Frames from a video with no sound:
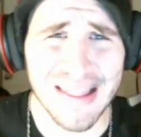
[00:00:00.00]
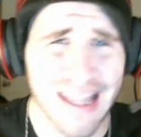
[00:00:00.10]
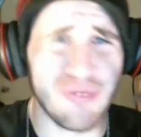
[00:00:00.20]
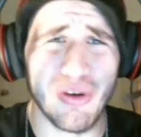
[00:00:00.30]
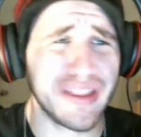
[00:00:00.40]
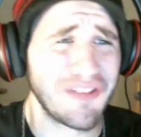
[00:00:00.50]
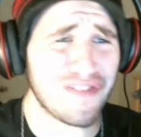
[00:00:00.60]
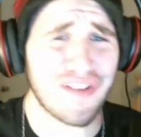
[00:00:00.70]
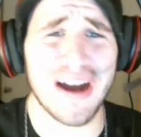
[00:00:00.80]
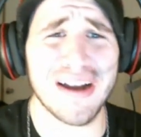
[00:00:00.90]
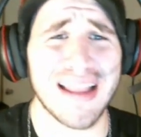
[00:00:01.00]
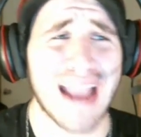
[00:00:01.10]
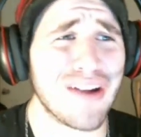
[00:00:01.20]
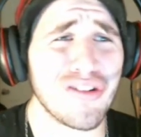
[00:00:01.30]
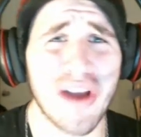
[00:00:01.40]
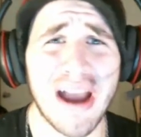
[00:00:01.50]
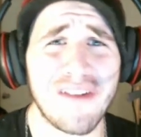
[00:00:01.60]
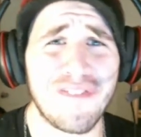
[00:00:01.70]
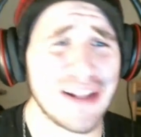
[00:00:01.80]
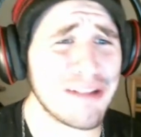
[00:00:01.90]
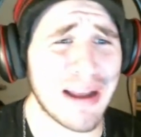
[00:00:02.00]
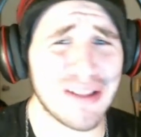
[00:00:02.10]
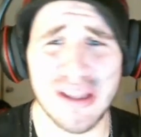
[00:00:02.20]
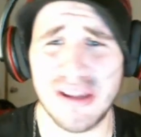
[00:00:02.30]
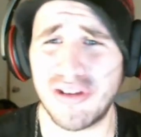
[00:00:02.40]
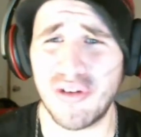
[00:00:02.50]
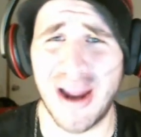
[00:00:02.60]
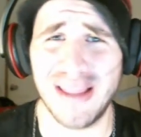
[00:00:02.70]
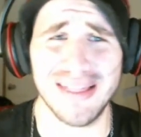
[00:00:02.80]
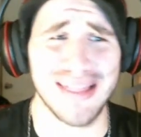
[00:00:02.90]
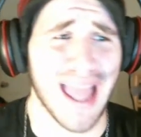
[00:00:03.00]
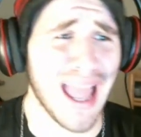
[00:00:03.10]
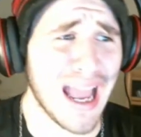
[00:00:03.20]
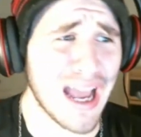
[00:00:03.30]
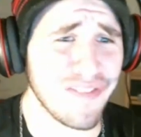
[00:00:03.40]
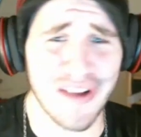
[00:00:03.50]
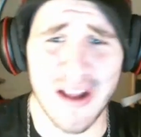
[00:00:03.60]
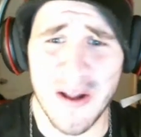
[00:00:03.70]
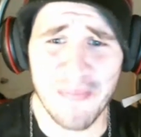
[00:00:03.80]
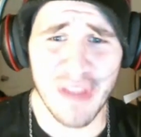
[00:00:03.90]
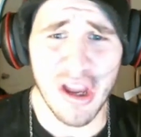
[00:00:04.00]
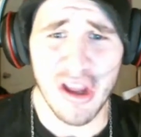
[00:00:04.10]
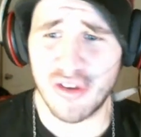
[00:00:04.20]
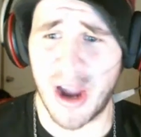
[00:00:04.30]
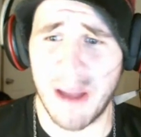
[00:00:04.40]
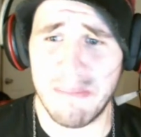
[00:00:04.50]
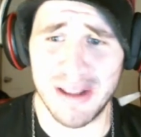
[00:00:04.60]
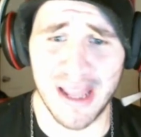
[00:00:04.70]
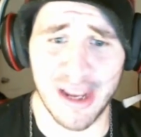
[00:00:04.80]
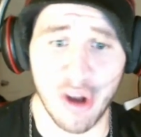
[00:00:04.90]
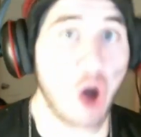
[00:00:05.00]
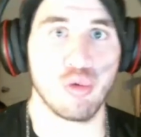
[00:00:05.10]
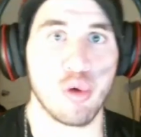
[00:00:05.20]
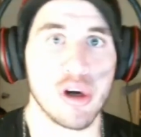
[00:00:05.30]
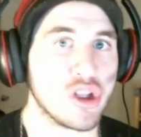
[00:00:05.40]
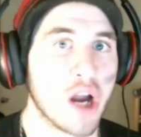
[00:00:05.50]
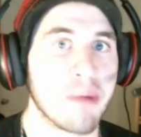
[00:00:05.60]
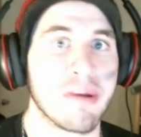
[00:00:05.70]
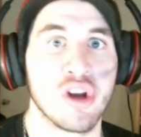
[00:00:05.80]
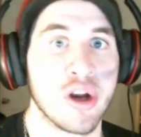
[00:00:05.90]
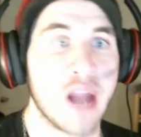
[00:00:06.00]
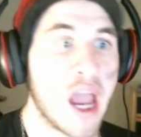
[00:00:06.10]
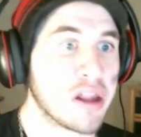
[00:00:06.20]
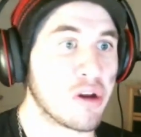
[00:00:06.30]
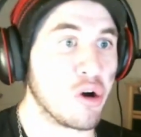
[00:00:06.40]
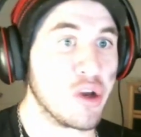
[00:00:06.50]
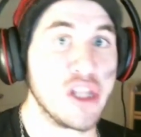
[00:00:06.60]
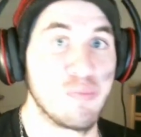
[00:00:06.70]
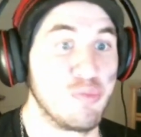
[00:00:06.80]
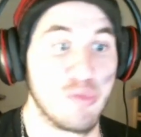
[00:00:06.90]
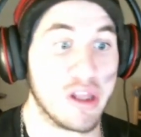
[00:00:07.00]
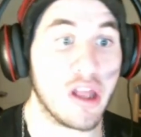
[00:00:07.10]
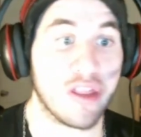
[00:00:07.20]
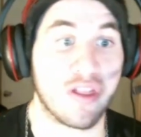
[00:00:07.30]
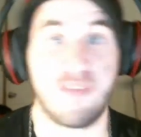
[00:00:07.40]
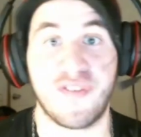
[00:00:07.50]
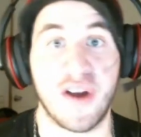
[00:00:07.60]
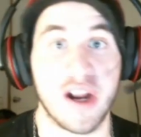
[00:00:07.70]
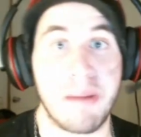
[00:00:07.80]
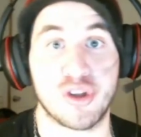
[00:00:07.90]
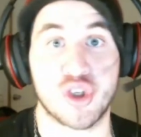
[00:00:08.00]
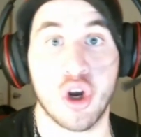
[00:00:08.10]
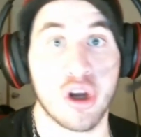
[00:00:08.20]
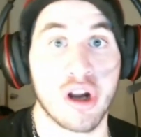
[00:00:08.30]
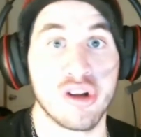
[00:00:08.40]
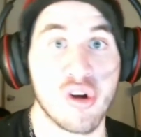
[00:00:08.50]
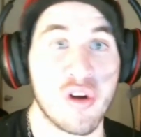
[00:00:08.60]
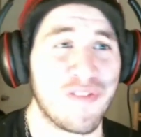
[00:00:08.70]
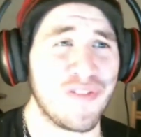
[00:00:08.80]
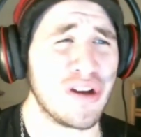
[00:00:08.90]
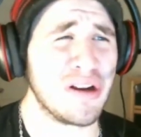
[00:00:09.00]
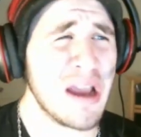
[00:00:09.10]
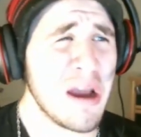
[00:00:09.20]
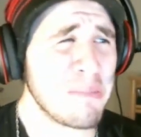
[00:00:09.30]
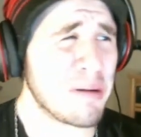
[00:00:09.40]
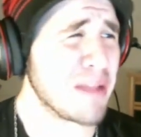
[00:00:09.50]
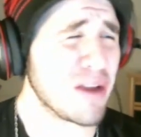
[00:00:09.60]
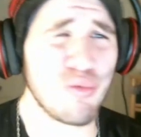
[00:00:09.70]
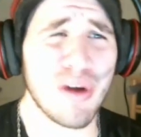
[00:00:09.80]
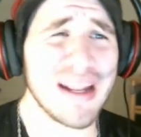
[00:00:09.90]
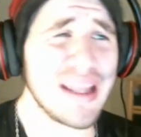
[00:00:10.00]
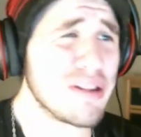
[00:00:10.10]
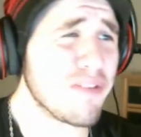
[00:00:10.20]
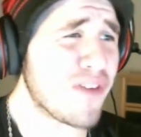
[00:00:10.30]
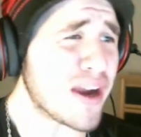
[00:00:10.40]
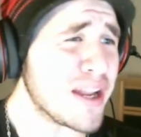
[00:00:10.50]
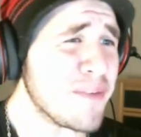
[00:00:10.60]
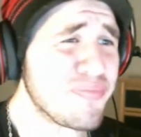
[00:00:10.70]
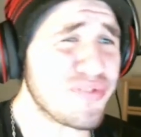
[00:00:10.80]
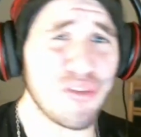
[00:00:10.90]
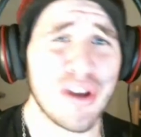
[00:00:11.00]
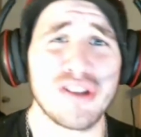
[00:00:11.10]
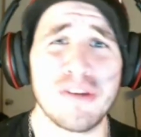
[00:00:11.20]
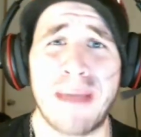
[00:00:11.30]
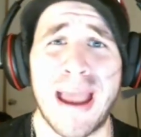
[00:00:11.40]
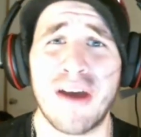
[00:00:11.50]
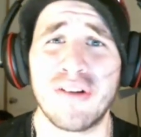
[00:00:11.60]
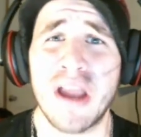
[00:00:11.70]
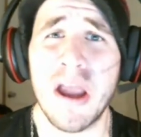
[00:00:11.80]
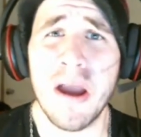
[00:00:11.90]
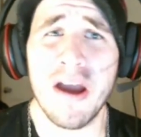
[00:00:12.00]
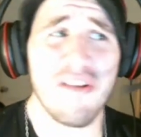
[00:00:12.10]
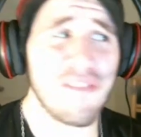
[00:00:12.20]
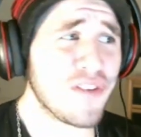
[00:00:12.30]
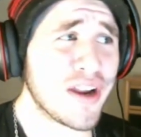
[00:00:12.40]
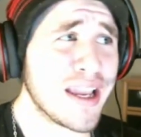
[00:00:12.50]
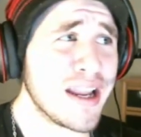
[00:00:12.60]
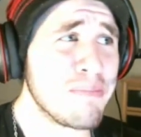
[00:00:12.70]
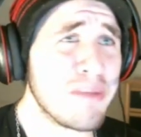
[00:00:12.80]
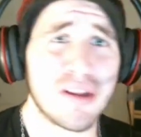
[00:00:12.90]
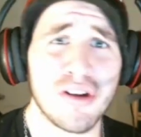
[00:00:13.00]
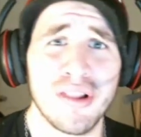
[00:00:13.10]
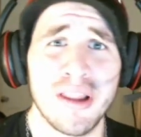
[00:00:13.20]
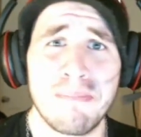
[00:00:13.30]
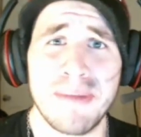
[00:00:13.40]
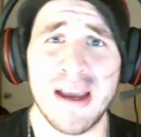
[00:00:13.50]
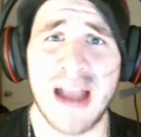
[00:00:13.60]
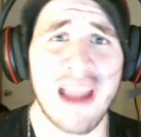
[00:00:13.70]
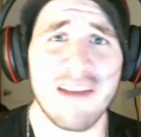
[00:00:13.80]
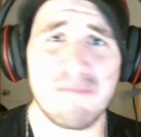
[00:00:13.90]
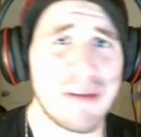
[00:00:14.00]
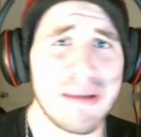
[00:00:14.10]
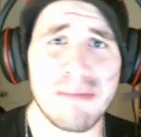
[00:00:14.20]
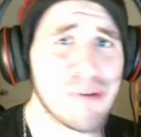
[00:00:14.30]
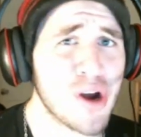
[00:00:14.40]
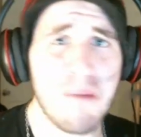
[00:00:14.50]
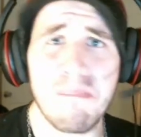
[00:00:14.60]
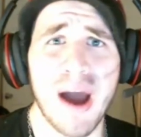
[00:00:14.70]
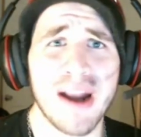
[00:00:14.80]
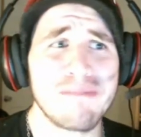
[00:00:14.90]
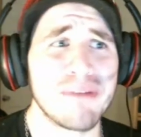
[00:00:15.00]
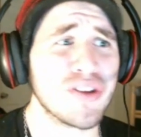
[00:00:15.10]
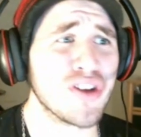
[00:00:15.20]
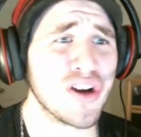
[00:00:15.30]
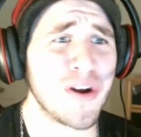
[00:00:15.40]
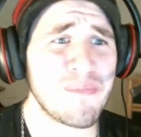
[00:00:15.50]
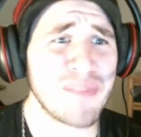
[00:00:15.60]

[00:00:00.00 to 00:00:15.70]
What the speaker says: what the fuck? Like, I don't know how to feel about this. Do I laugh? Do I be like, oh, what are you talking about? You're an asshole. There's nothing funny about choking on your own food. But I'm like, what? He's a fucking 300-pound freaking Mr. Olympia IFBB pro bodybuilder,